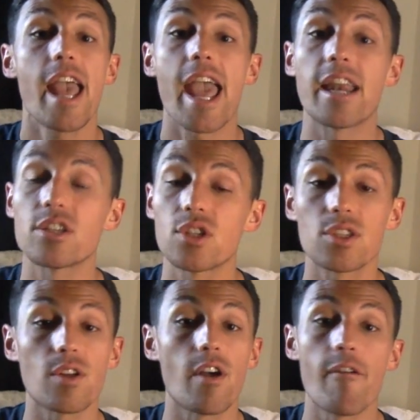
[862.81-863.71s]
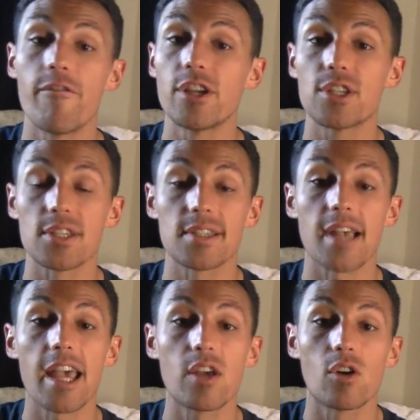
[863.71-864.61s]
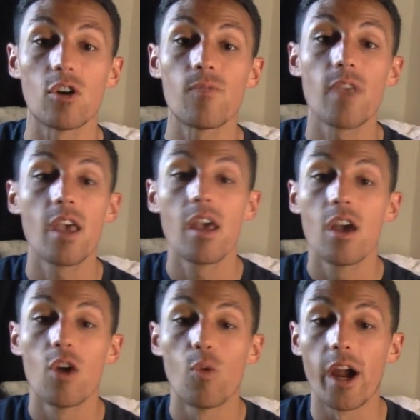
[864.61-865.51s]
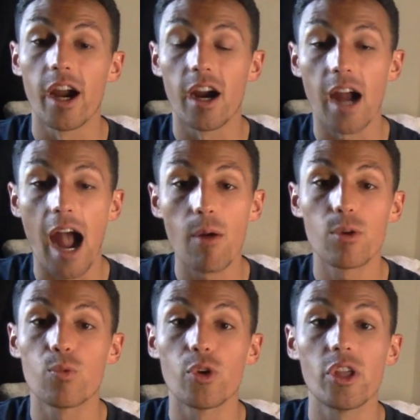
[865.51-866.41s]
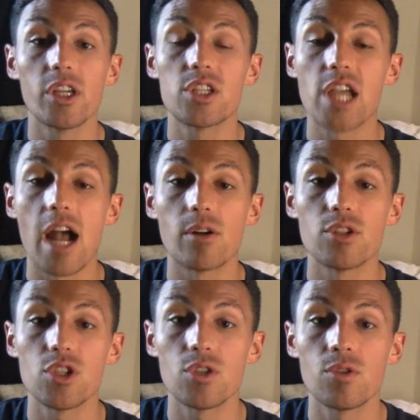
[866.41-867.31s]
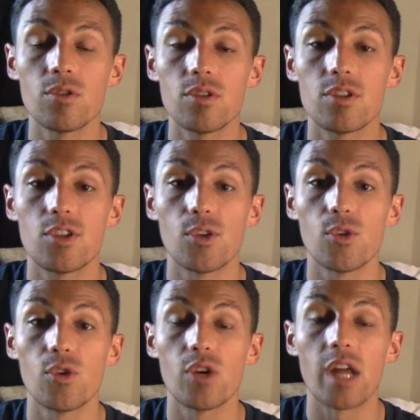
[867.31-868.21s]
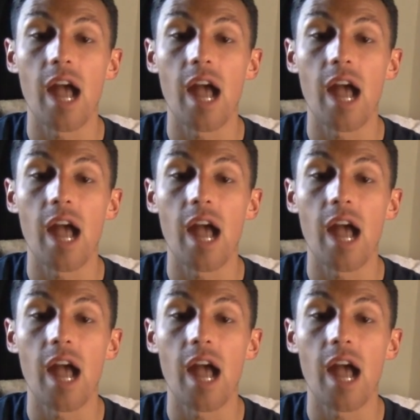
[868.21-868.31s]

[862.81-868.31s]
And it's just a vicious cycle where I would really challenge you to